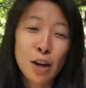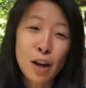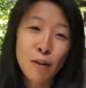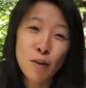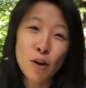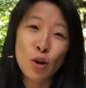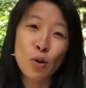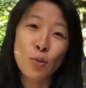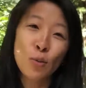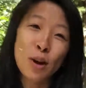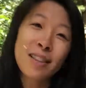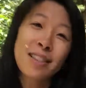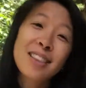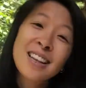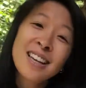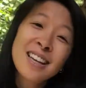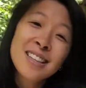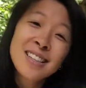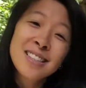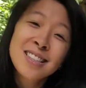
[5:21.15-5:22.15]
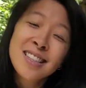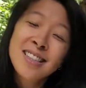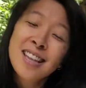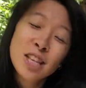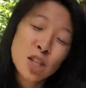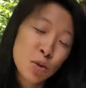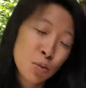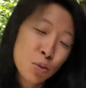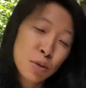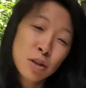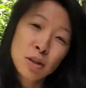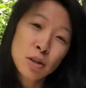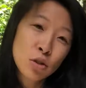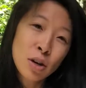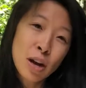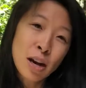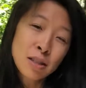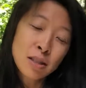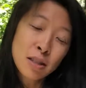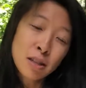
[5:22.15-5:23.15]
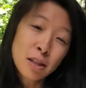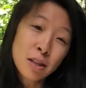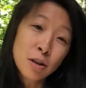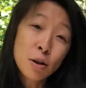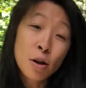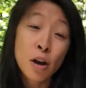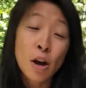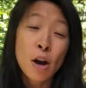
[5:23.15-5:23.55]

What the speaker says: If you want this, that's what you'll attract to you.